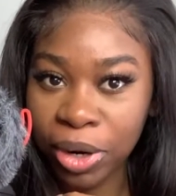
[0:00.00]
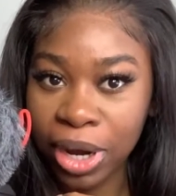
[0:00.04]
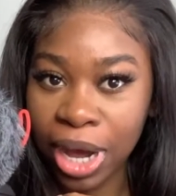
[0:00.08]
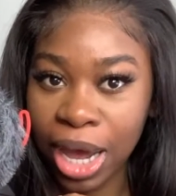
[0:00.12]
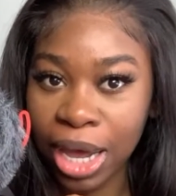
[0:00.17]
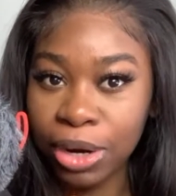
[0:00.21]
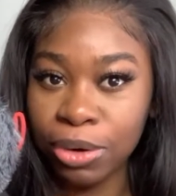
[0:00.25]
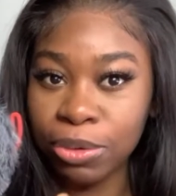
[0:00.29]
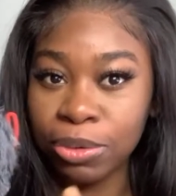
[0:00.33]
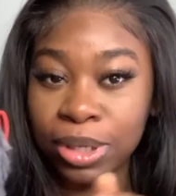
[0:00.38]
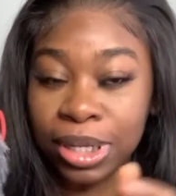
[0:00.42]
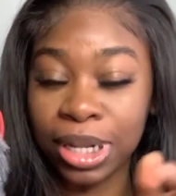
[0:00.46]
I
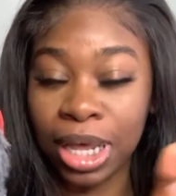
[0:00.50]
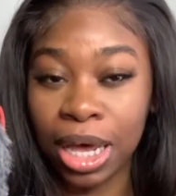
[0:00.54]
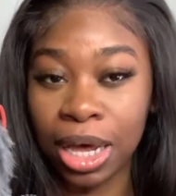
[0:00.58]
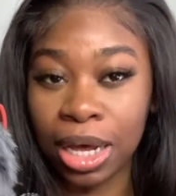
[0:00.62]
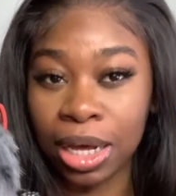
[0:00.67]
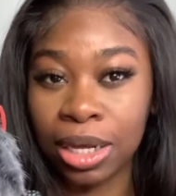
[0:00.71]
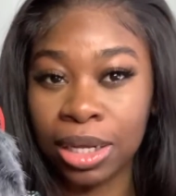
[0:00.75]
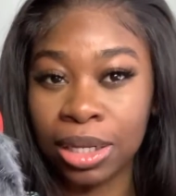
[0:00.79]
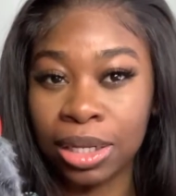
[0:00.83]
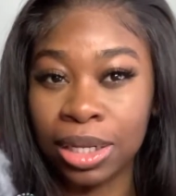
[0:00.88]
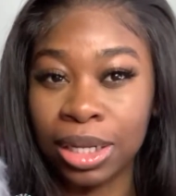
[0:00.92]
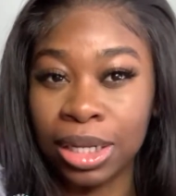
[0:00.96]
know
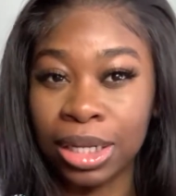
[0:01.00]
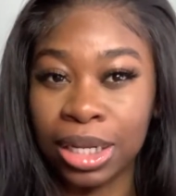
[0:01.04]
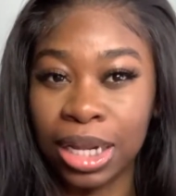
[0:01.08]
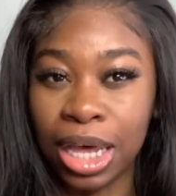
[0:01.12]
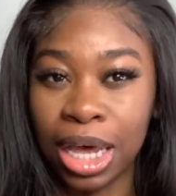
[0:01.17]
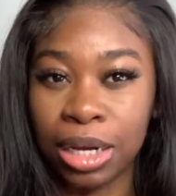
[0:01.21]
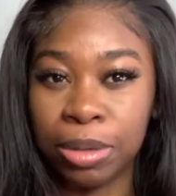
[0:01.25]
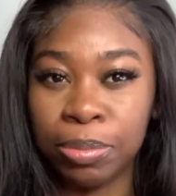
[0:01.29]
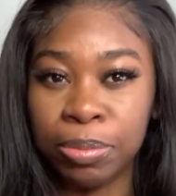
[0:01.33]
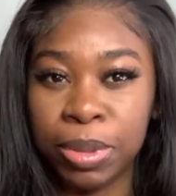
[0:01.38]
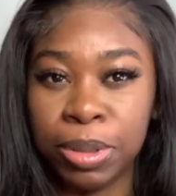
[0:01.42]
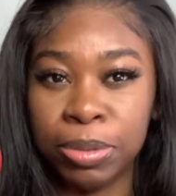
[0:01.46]
a lot
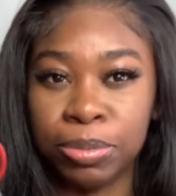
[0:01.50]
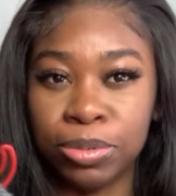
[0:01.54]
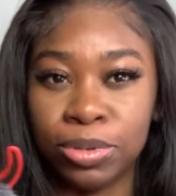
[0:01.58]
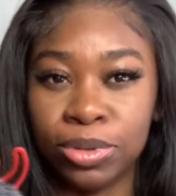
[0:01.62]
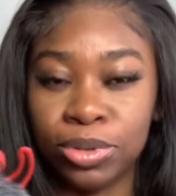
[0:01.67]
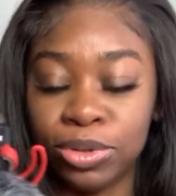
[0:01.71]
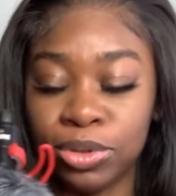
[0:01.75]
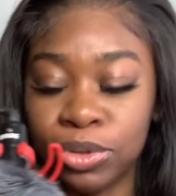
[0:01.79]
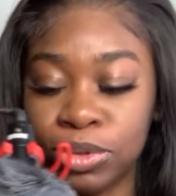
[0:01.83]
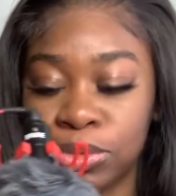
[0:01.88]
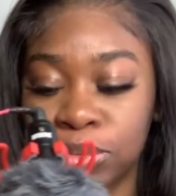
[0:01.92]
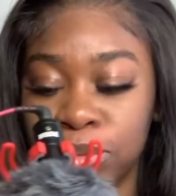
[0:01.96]
of people
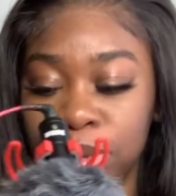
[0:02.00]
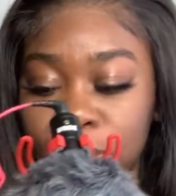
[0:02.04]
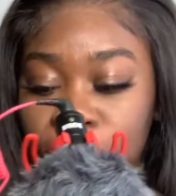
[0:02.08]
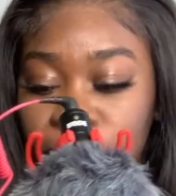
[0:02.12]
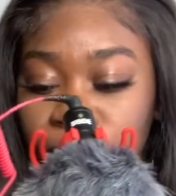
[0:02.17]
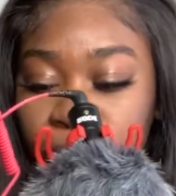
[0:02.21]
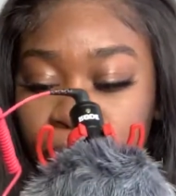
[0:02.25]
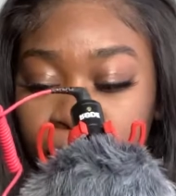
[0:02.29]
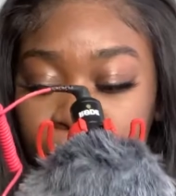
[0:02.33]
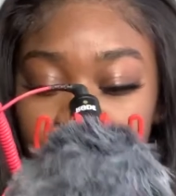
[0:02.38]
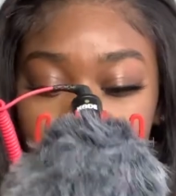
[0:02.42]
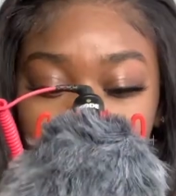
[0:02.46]
do
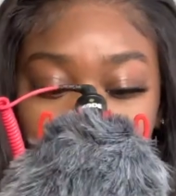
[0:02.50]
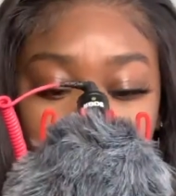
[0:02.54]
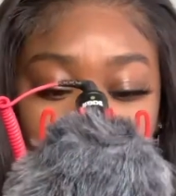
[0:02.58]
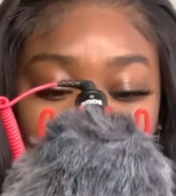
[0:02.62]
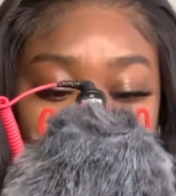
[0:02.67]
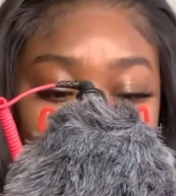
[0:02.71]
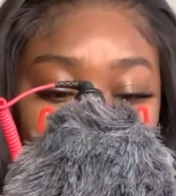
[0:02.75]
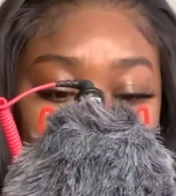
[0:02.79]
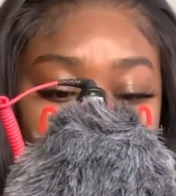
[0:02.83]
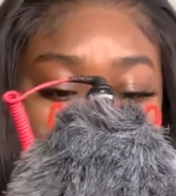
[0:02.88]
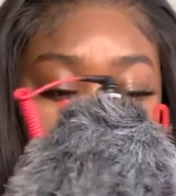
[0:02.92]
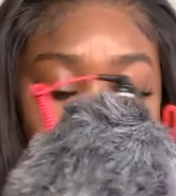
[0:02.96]
record
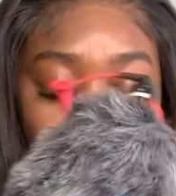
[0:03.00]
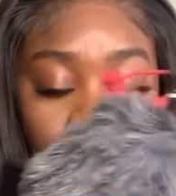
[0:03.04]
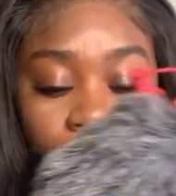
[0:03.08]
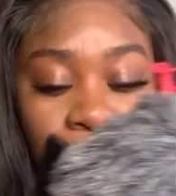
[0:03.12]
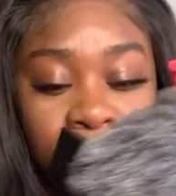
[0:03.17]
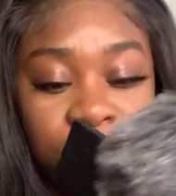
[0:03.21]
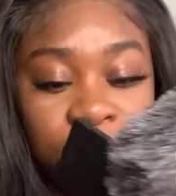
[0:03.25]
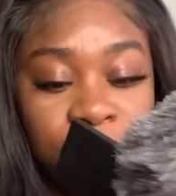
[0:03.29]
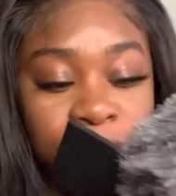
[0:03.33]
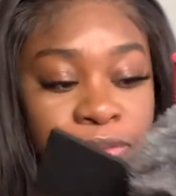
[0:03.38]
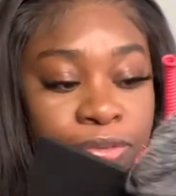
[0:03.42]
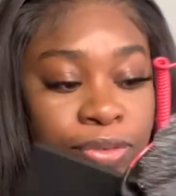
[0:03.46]
on
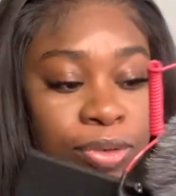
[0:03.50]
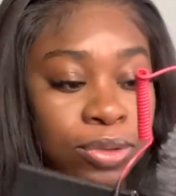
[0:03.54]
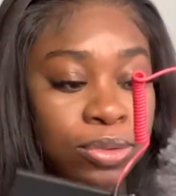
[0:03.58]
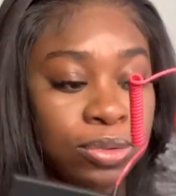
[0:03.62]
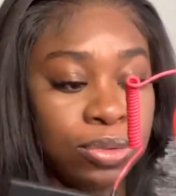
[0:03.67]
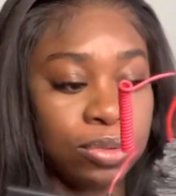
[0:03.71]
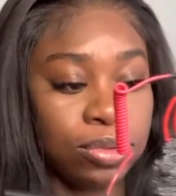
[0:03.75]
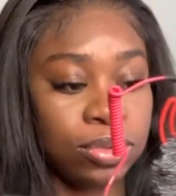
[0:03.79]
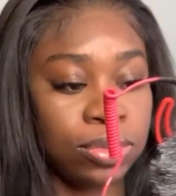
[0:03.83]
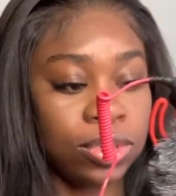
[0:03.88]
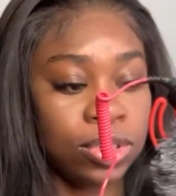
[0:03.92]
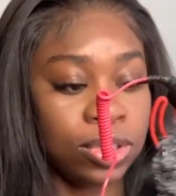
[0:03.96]
their
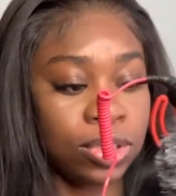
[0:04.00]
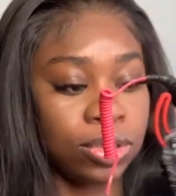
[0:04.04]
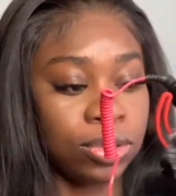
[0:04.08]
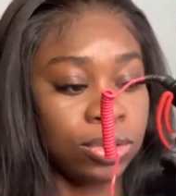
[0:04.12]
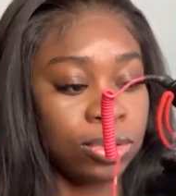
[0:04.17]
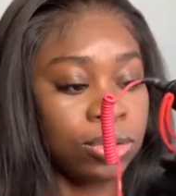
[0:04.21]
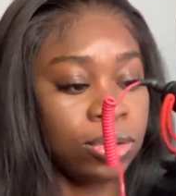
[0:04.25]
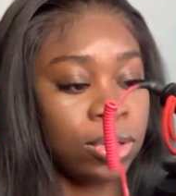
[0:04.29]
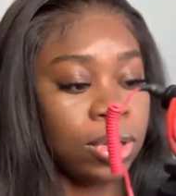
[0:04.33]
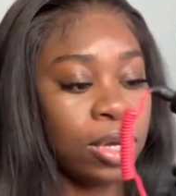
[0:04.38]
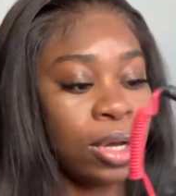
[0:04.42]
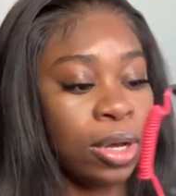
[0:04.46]
phone too,
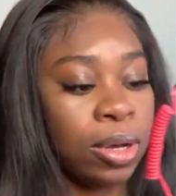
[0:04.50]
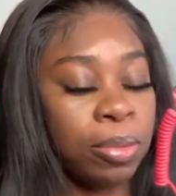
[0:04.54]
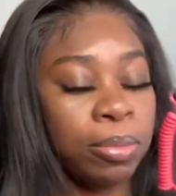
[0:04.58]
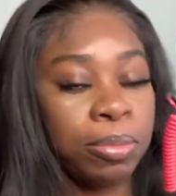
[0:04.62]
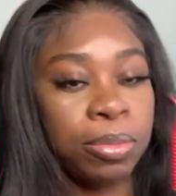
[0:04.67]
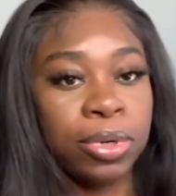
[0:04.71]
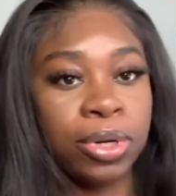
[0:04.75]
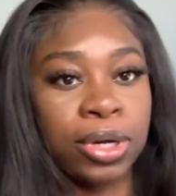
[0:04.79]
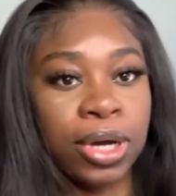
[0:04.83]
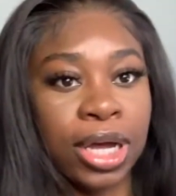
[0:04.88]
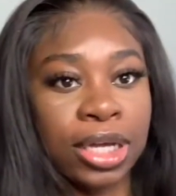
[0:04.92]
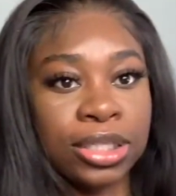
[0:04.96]

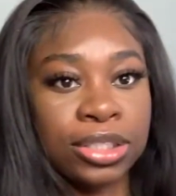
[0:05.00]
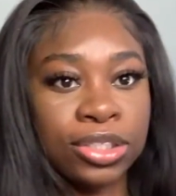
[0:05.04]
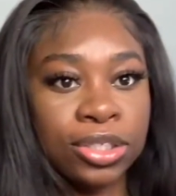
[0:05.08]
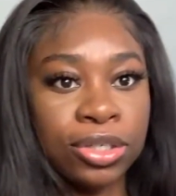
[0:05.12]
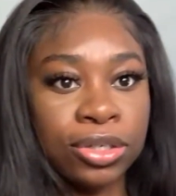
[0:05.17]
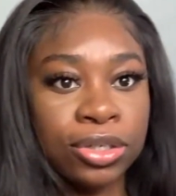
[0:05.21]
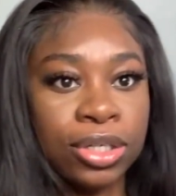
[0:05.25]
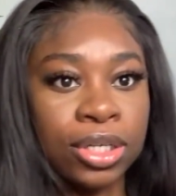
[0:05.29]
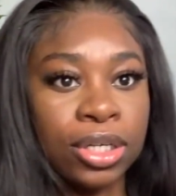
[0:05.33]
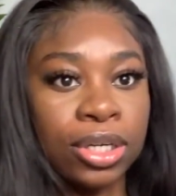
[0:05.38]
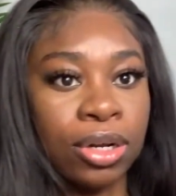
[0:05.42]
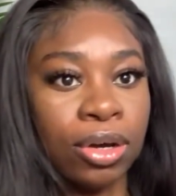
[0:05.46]
but I
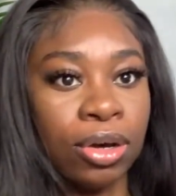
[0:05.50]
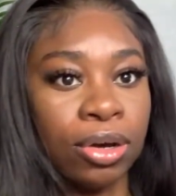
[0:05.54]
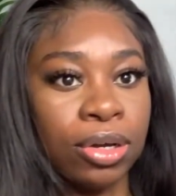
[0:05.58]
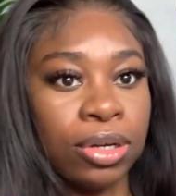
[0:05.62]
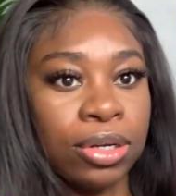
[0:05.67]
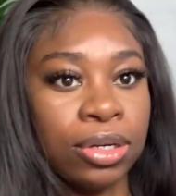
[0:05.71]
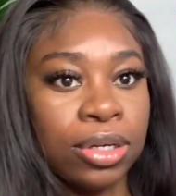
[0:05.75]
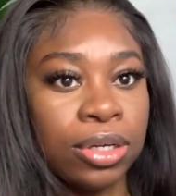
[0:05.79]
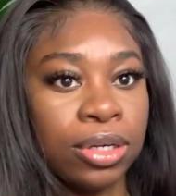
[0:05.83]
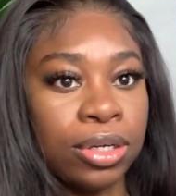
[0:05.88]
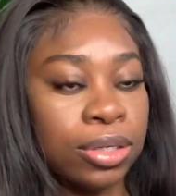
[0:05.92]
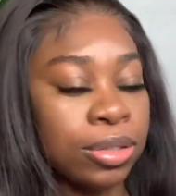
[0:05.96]
turned it
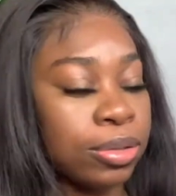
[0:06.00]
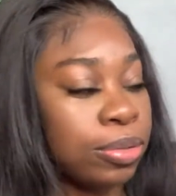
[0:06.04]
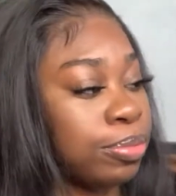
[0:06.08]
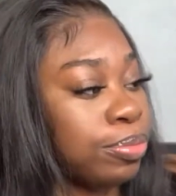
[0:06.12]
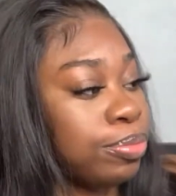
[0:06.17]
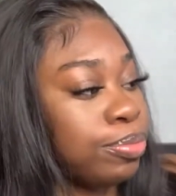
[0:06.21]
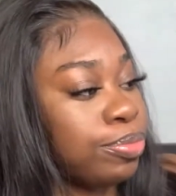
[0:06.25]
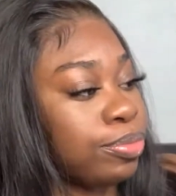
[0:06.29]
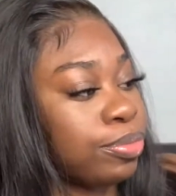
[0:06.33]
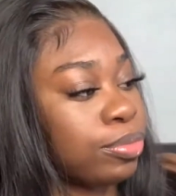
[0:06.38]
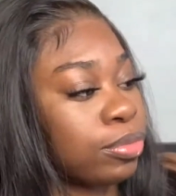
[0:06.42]
on.